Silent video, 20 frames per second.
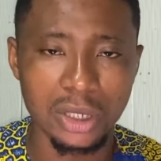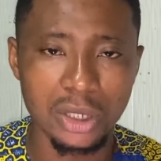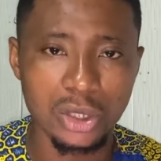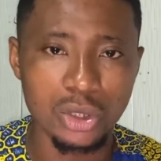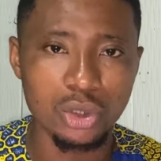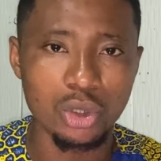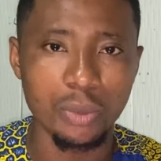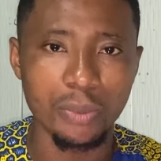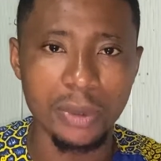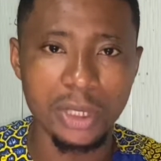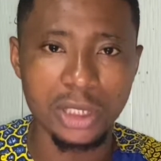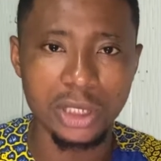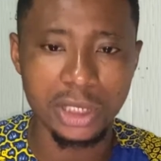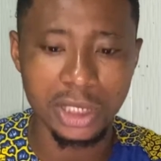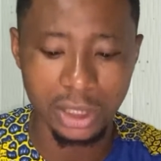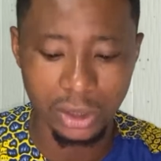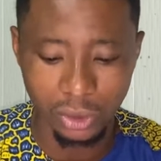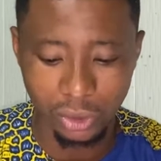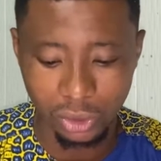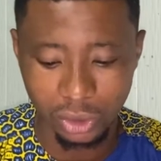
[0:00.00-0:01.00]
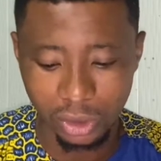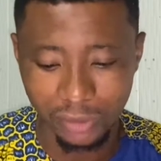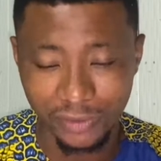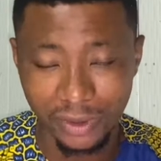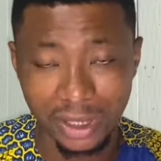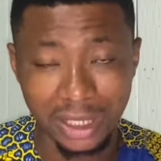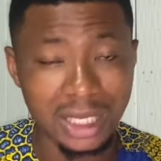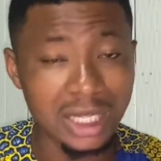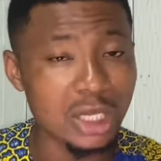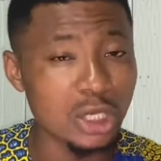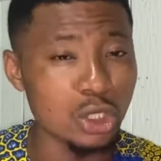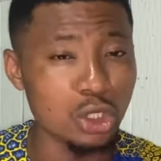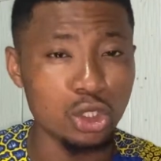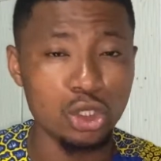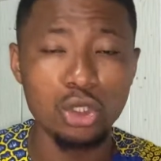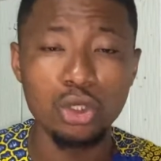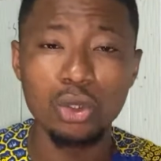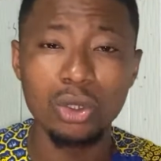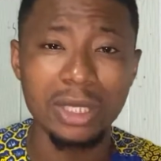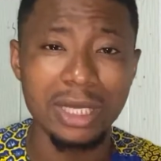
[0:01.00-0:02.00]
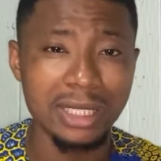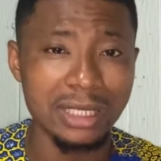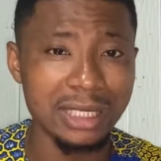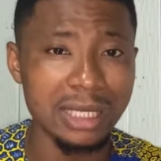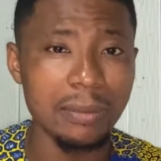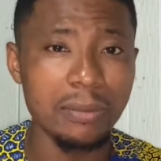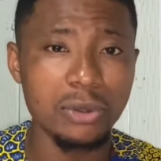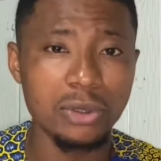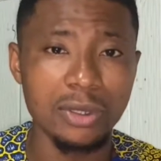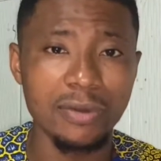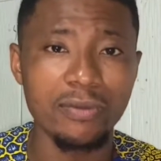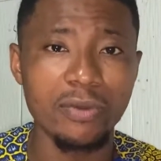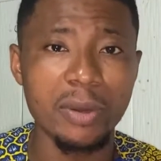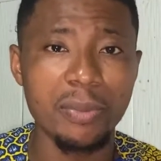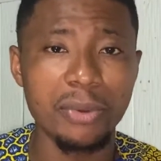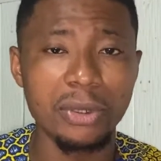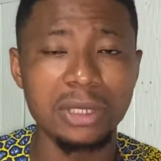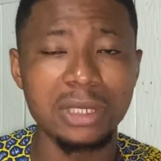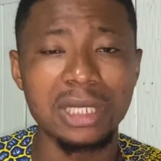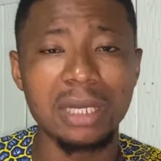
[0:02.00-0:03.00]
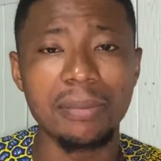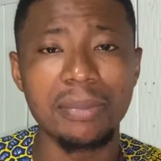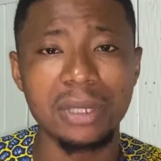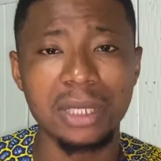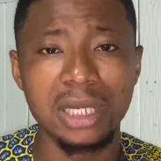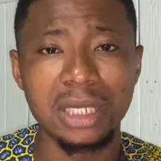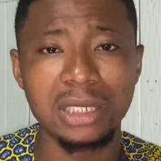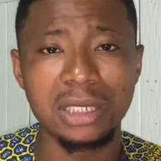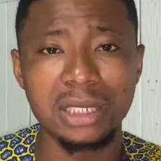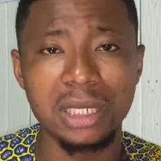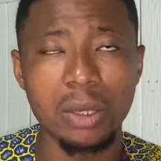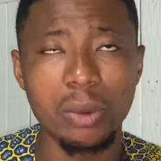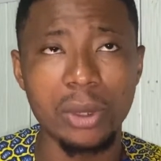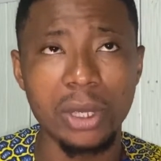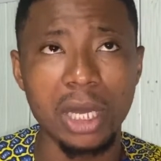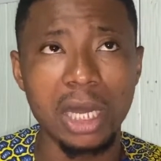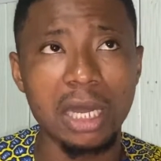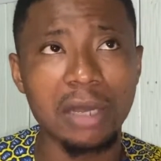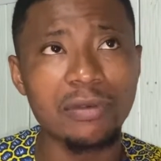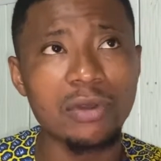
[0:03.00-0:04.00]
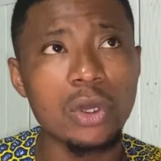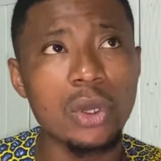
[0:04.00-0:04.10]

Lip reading: So please take note of that. You should know the examples of word processing application that we have.